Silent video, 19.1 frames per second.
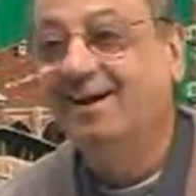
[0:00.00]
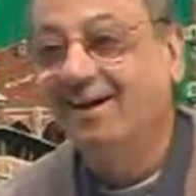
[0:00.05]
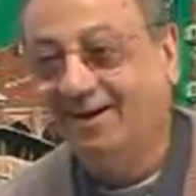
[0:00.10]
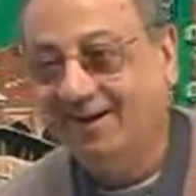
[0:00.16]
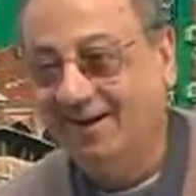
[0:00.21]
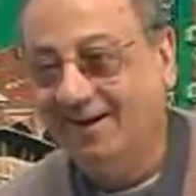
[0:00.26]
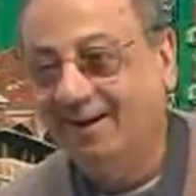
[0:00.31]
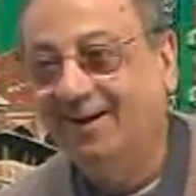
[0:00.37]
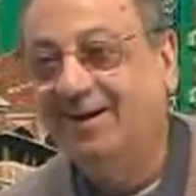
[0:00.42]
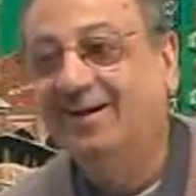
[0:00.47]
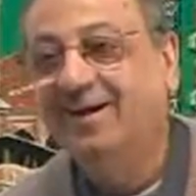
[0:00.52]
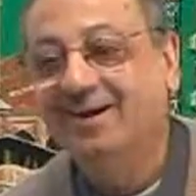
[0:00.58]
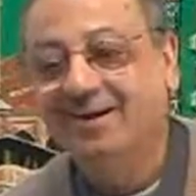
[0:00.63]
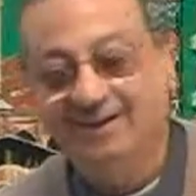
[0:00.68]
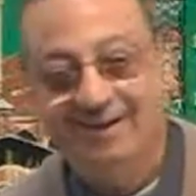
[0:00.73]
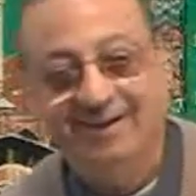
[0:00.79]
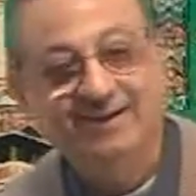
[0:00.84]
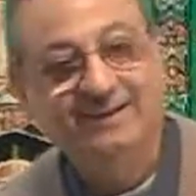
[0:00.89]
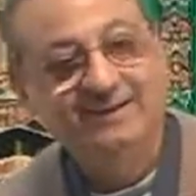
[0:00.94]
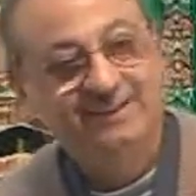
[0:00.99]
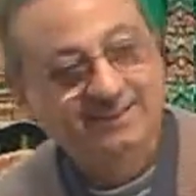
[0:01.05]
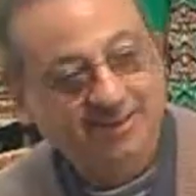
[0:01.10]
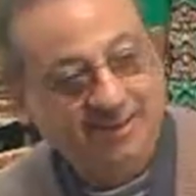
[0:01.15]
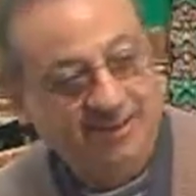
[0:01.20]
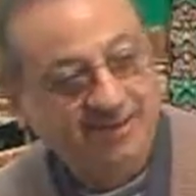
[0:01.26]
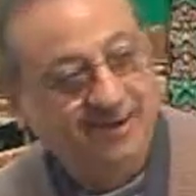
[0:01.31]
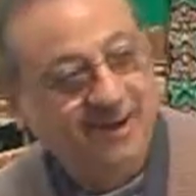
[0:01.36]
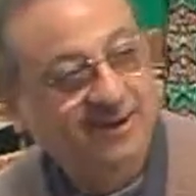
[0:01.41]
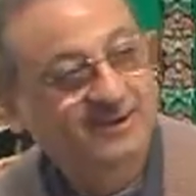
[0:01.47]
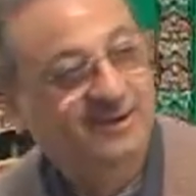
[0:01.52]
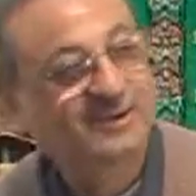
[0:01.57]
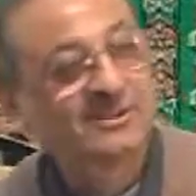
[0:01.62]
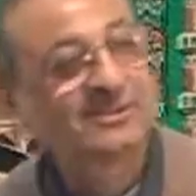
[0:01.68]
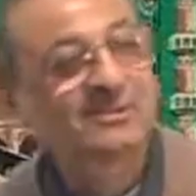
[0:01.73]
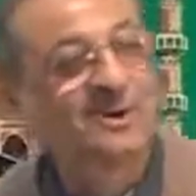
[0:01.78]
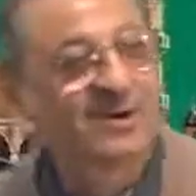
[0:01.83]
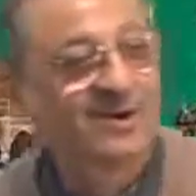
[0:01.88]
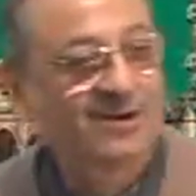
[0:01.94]
The
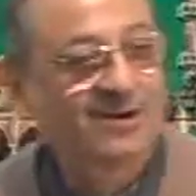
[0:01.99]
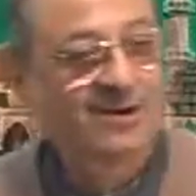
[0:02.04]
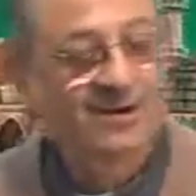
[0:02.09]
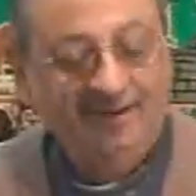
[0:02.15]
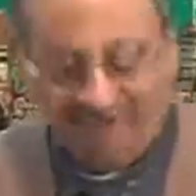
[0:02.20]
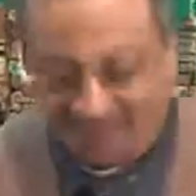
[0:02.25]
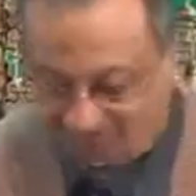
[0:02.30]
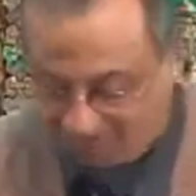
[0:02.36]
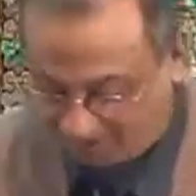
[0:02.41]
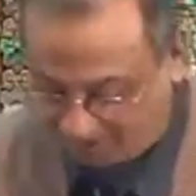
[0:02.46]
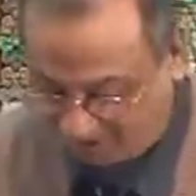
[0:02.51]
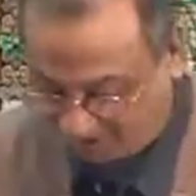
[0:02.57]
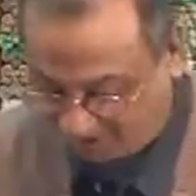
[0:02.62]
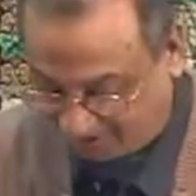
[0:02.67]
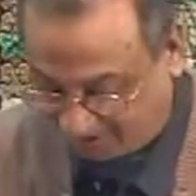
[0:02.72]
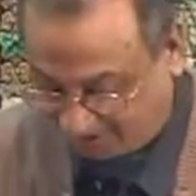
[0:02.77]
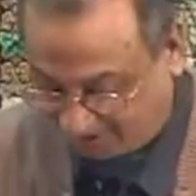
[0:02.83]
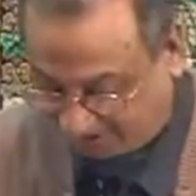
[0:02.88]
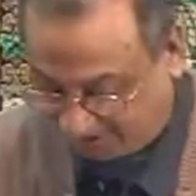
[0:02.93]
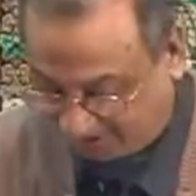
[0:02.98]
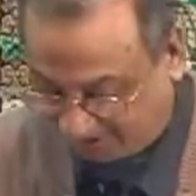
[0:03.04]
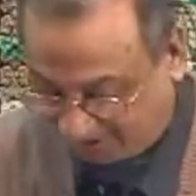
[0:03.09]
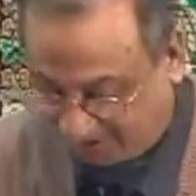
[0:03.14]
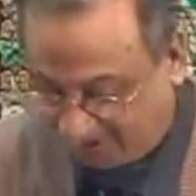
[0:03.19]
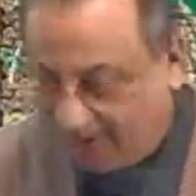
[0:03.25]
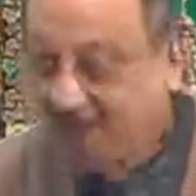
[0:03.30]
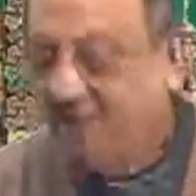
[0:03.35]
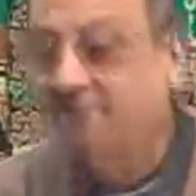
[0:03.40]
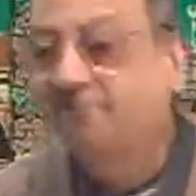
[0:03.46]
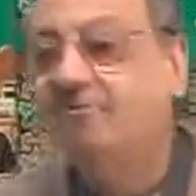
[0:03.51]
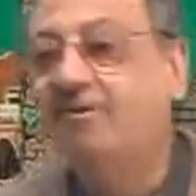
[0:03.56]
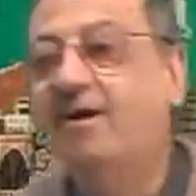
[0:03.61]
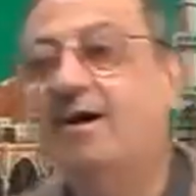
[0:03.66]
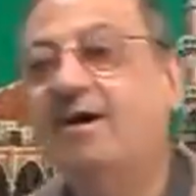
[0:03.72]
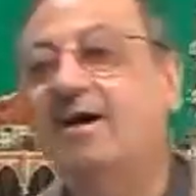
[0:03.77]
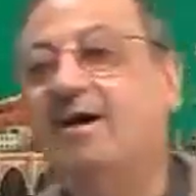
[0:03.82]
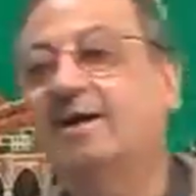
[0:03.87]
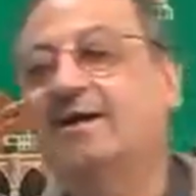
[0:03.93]
dentist or the doctor will say.
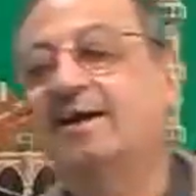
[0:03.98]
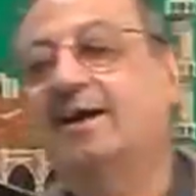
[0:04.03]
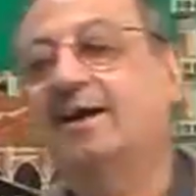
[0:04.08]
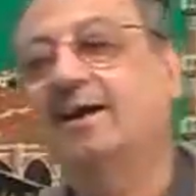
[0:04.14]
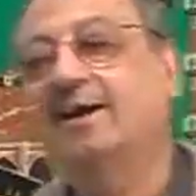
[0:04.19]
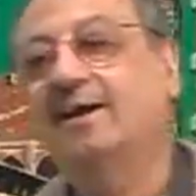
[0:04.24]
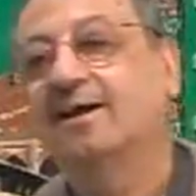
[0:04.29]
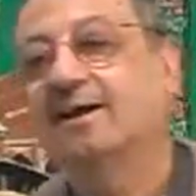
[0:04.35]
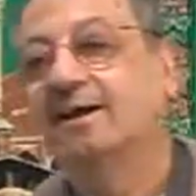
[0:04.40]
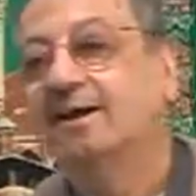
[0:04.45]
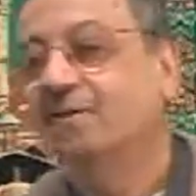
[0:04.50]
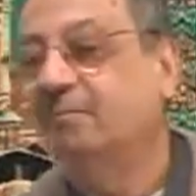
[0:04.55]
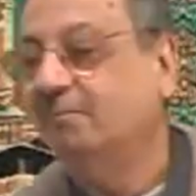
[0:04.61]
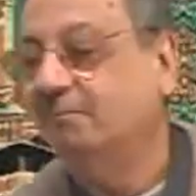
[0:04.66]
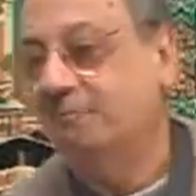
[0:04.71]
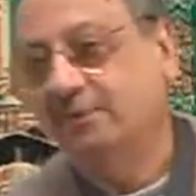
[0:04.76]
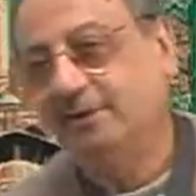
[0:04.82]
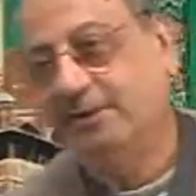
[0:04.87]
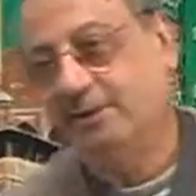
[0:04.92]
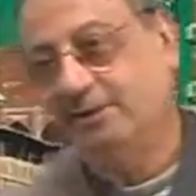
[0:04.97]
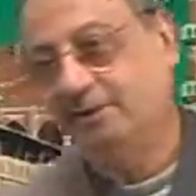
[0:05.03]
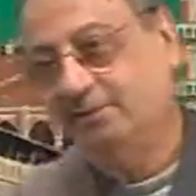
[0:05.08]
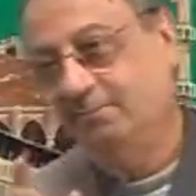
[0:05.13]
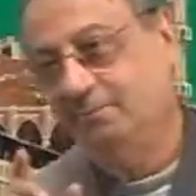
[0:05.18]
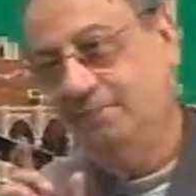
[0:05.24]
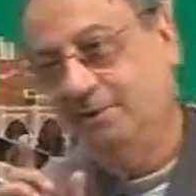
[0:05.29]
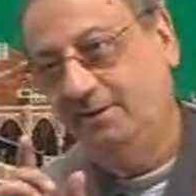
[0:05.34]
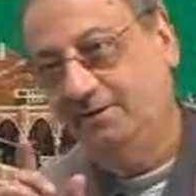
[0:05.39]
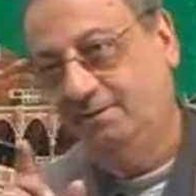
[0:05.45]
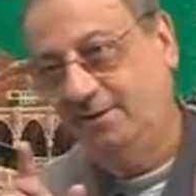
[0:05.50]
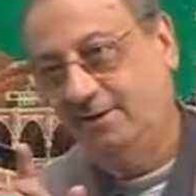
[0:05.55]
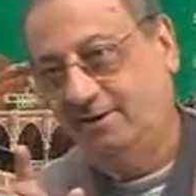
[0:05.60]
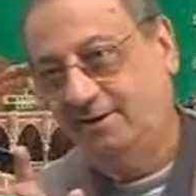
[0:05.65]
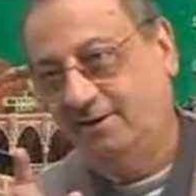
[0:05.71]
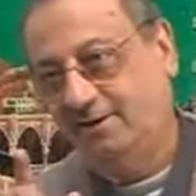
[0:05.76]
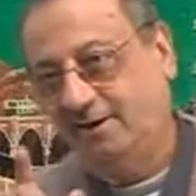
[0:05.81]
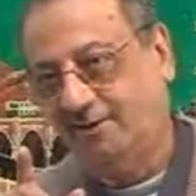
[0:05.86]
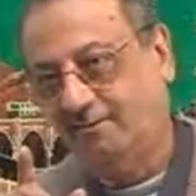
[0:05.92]
Faka. Brother, be
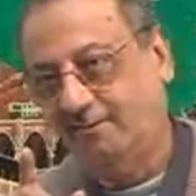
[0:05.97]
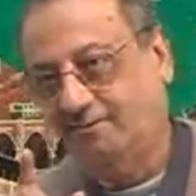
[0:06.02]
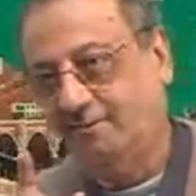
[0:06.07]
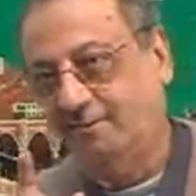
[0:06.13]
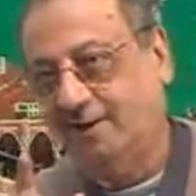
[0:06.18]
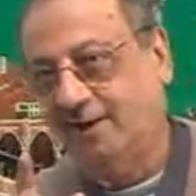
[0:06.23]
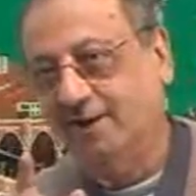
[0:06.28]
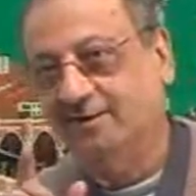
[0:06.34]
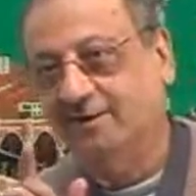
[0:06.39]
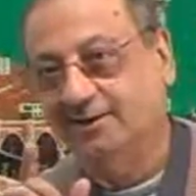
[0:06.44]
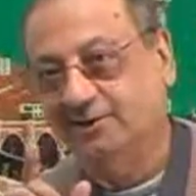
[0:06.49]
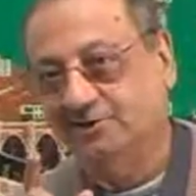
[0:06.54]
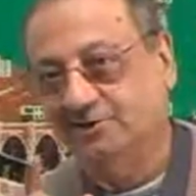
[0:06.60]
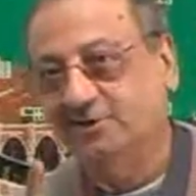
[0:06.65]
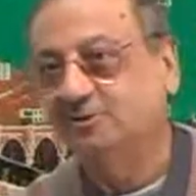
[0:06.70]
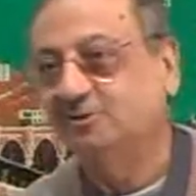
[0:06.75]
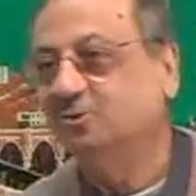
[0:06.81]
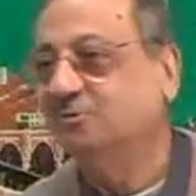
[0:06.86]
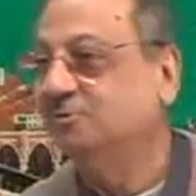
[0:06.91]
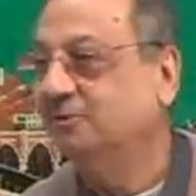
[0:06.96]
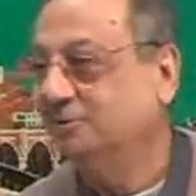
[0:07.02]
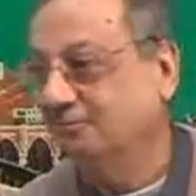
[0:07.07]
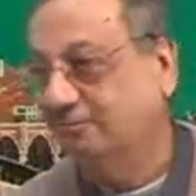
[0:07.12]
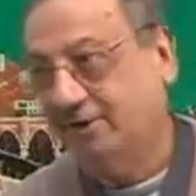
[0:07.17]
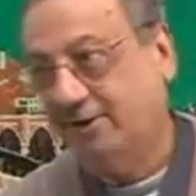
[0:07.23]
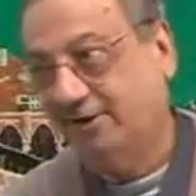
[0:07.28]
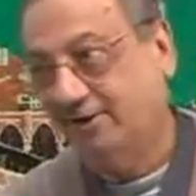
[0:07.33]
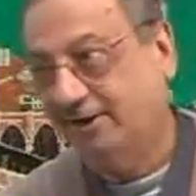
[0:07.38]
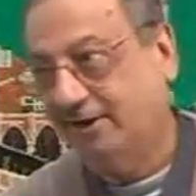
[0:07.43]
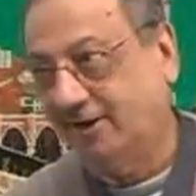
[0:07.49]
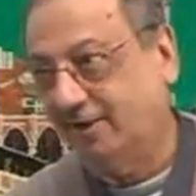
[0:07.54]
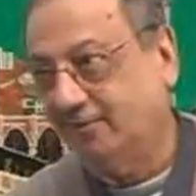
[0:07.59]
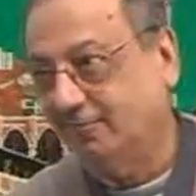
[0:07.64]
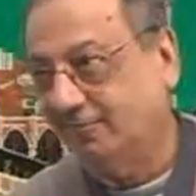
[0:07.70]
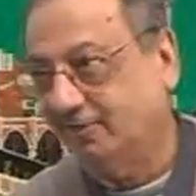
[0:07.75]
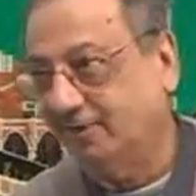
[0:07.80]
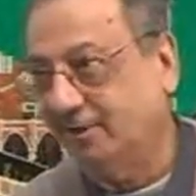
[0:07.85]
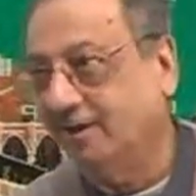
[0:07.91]
very careful and listen to me very
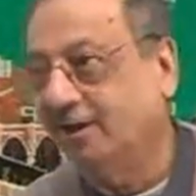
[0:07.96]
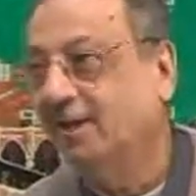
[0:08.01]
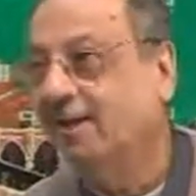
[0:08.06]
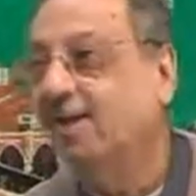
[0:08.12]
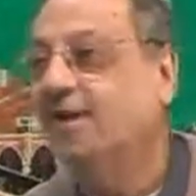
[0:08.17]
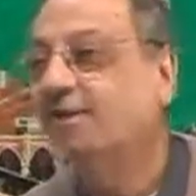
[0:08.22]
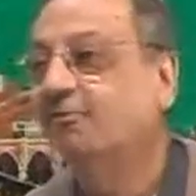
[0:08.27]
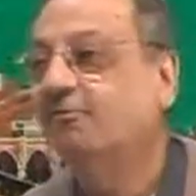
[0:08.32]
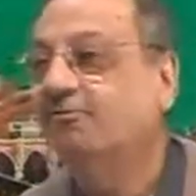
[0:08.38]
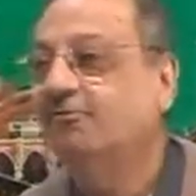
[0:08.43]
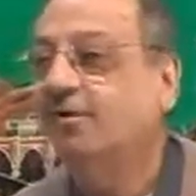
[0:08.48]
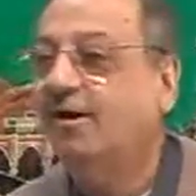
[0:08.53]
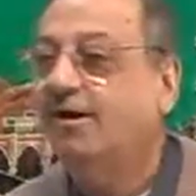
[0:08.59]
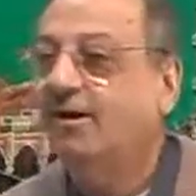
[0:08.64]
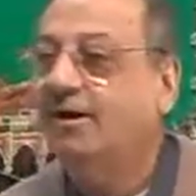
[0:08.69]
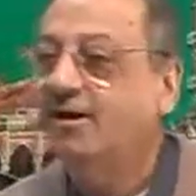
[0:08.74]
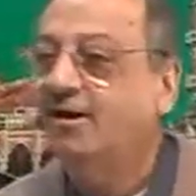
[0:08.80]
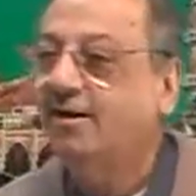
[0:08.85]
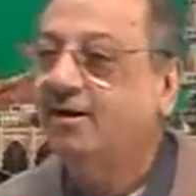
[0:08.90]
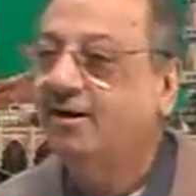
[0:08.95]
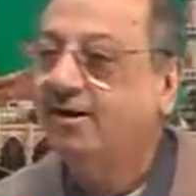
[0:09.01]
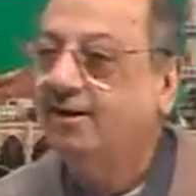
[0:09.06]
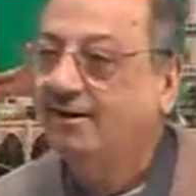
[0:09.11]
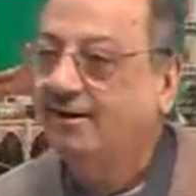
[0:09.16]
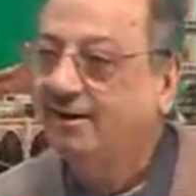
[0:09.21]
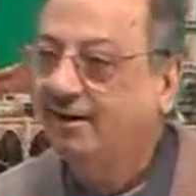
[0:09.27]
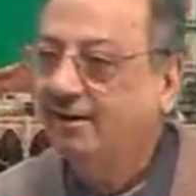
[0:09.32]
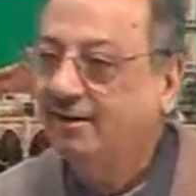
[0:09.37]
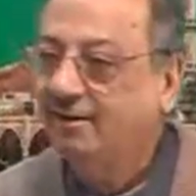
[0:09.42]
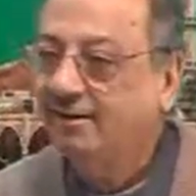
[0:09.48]
carefully. Fa.